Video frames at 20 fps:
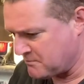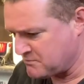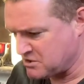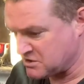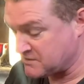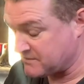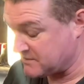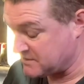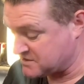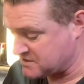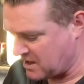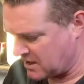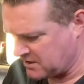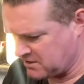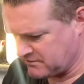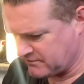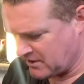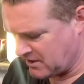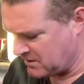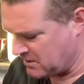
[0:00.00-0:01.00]
just for the
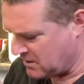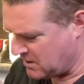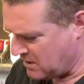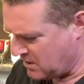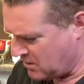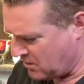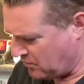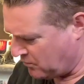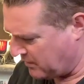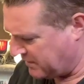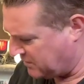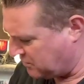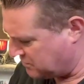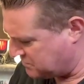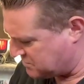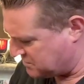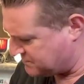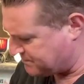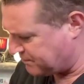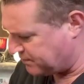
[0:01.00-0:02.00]
sake of it, we
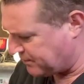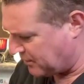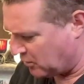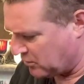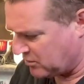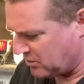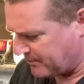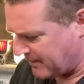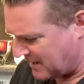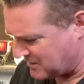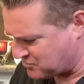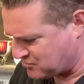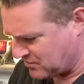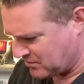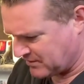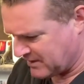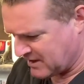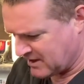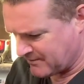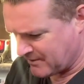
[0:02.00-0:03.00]
could just plonk a battery
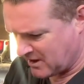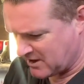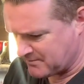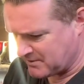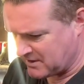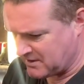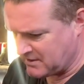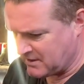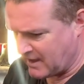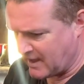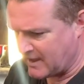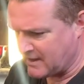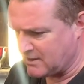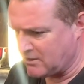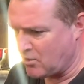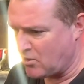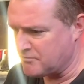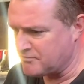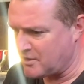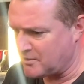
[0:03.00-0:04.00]
on here maybe and
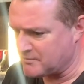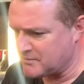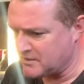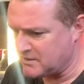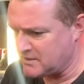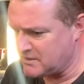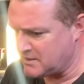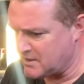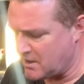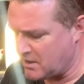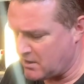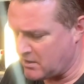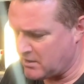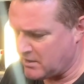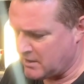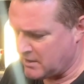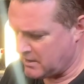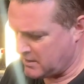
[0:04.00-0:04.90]
live up the